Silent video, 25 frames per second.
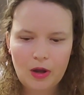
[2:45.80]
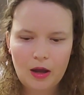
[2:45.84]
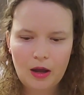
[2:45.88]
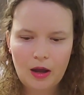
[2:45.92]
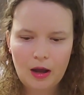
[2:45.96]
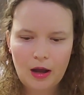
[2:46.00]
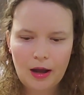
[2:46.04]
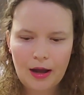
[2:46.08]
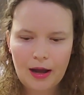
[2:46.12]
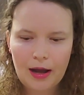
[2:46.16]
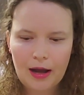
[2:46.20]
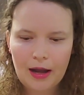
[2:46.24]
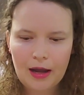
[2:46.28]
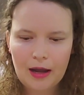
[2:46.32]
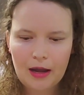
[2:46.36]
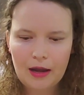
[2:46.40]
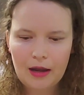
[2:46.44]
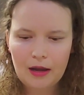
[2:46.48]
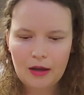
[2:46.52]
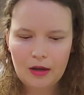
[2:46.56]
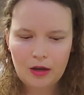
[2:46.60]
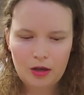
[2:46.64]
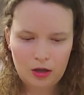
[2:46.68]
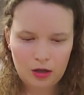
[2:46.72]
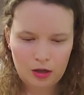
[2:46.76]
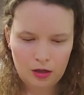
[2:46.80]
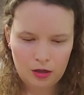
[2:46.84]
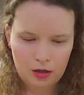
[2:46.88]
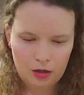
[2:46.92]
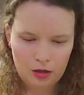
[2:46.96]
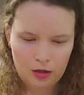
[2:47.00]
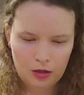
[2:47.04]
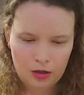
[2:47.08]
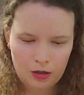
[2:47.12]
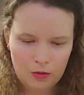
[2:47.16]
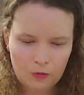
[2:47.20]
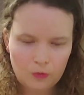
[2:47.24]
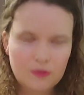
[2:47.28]
I
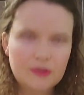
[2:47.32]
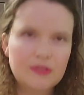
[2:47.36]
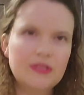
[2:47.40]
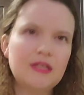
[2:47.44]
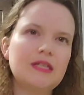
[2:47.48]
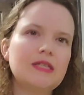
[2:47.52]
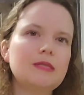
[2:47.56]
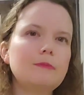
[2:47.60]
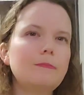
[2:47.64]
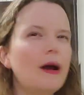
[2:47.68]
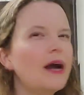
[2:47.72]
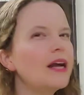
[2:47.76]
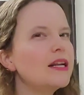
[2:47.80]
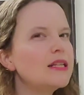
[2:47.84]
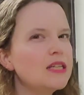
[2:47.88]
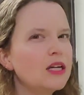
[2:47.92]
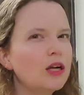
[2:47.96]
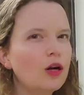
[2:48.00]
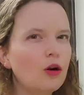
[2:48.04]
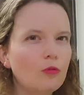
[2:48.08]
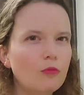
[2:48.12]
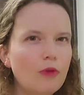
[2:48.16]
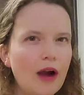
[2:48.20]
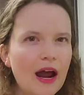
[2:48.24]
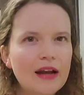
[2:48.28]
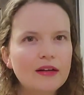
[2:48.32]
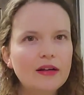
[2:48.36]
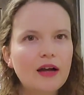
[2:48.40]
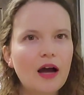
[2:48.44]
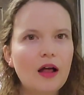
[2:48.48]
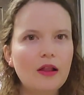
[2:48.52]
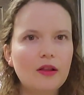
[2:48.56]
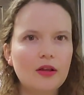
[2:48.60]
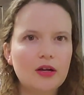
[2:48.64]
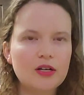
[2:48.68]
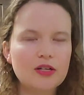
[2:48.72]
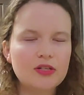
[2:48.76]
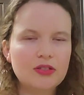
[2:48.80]
was expecting a red
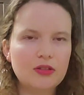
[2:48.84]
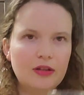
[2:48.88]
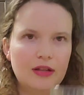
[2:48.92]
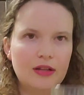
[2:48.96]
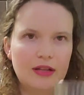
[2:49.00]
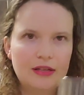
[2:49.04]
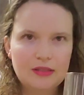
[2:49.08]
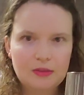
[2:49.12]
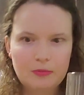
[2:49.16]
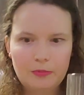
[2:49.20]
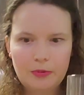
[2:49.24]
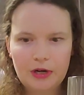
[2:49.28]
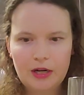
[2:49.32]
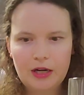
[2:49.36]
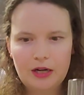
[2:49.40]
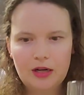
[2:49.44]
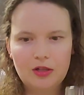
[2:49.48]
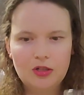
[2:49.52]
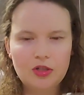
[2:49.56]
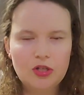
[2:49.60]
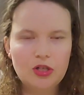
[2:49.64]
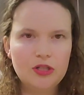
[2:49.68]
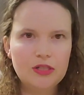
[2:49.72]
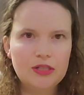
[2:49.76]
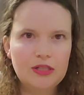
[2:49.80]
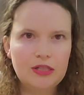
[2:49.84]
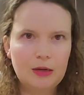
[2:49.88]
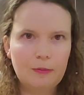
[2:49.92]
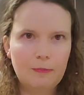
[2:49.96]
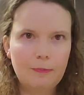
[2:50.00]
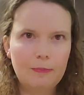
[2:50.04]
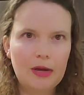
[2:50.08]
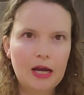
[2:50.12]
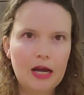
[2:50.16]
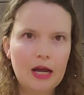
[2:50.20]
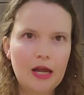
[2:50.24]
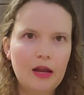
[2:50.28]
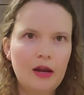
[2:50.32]
color, so that's pretty interesting,
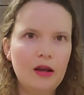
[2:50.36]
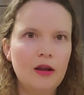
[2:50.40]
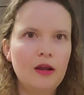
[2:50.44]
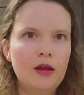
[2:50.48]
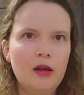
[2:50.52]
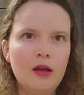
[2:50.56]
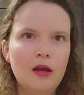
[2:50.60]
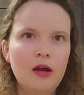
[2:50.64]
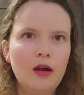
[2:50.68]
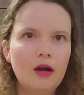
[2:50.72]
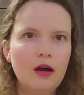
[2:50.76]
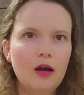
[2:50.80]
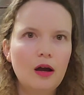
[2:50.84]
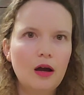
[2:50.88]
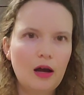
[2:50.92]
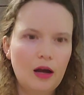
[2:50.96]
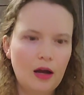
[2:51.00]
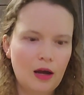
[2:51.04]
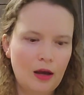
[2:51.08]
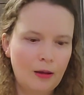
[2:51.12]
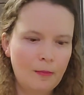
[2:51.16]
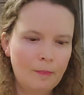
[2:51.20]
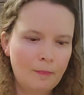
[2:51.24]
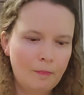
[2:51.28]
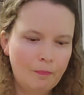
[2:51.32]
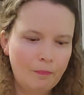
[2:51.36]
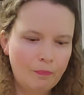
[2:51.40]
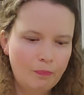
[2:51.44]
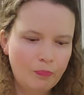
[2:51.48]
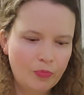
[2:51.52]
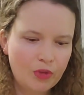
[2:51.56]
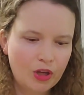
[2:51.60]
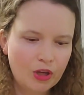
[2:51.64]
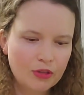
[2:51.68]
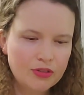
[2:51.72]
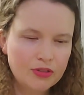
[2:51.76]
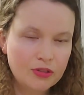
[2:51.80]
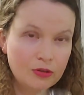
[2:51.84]
but
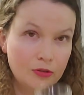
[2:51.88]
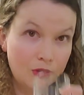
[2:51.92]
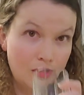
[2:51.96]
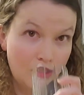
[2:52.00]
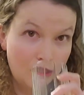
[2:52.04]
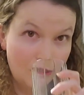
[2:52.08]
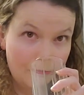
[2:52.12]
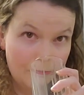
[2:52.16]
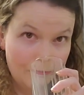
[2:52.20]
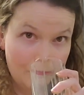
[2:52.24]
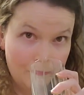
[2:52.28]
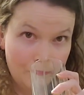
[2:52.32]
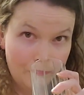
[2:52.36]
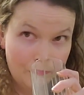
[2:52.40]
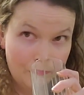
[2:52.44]
also neat.